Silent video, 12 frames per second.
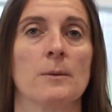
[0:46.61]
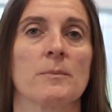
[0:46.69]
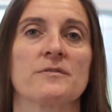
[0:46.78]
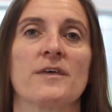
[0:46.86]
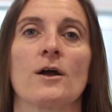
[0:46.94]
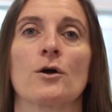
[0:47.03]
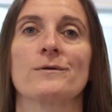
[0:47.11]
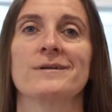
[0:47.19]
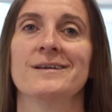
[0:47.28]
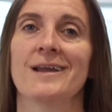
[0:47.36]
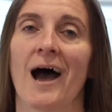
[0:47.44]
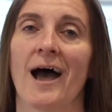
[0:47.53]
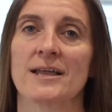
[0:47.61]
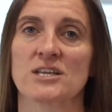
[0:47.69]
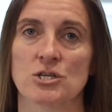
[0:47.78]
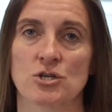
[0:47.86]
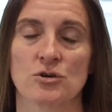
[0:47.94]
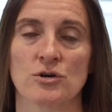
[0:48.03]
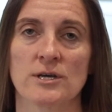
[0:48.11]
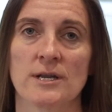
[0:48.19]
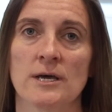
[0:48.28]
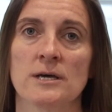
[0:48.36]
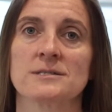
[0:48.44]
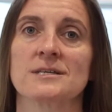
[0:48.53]
but they are not
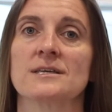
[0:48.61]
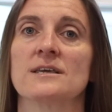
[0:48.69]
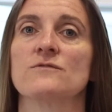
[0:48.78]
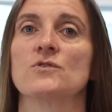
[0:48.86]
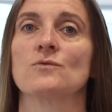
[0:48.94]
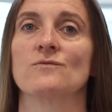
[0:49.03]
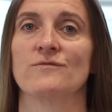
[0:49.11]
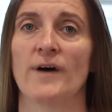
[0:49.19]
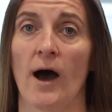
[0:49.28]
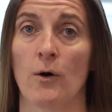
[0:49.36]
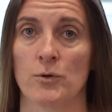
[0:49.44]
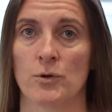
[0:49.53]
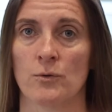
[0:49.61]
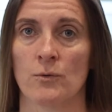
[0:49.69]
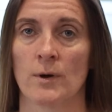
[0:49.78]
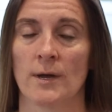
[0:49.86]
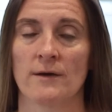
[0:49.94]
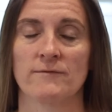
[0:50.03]
good to give you value.